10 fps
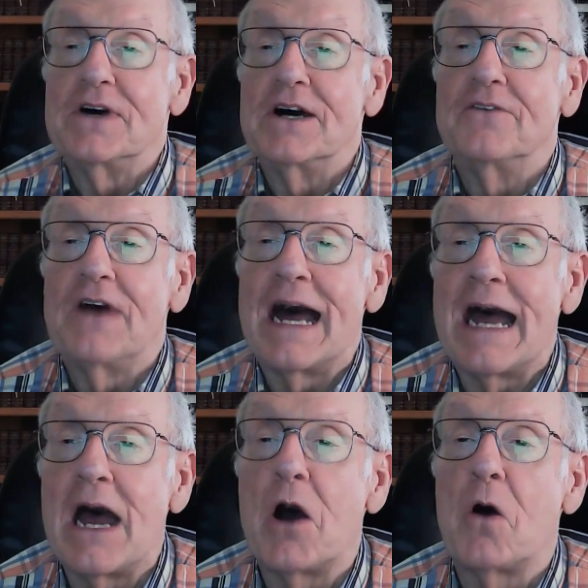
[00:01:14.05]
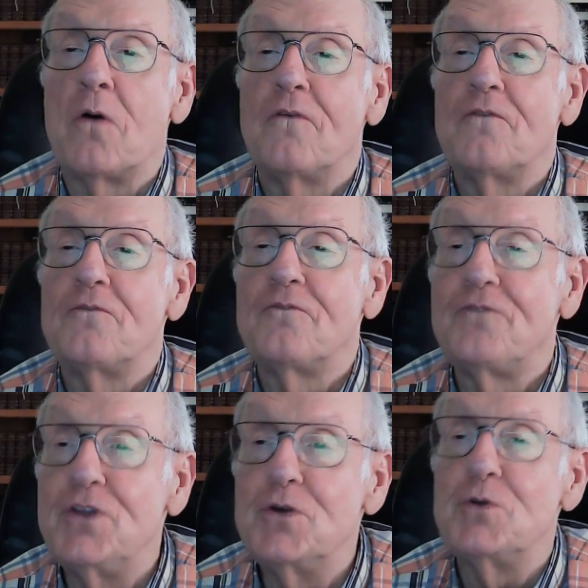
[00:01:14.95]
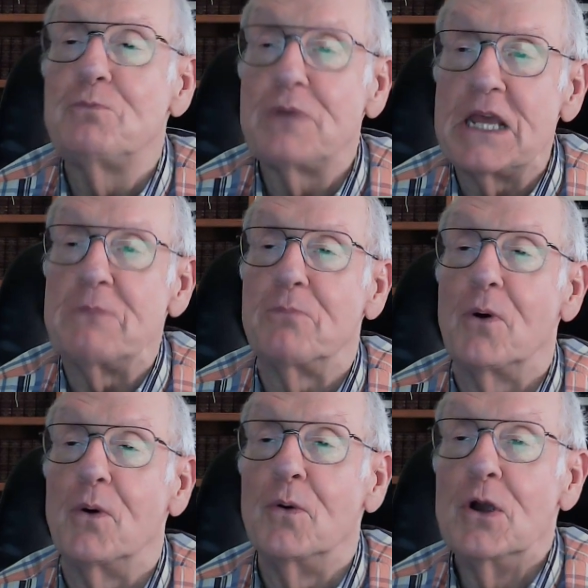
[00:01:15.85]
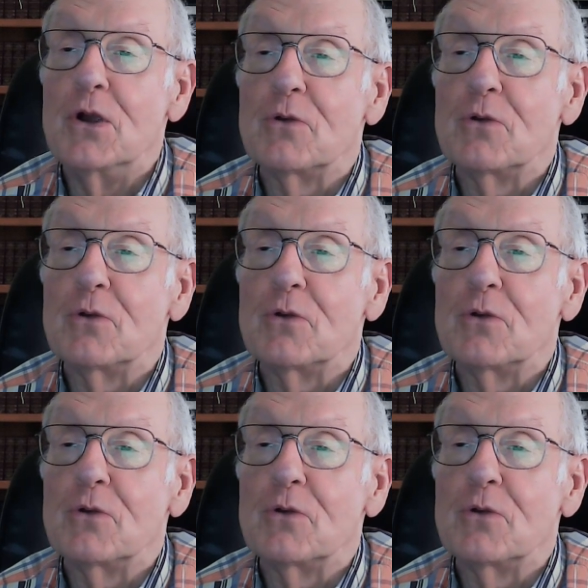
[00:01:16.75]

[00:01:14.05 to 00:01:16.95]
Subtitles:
of how few people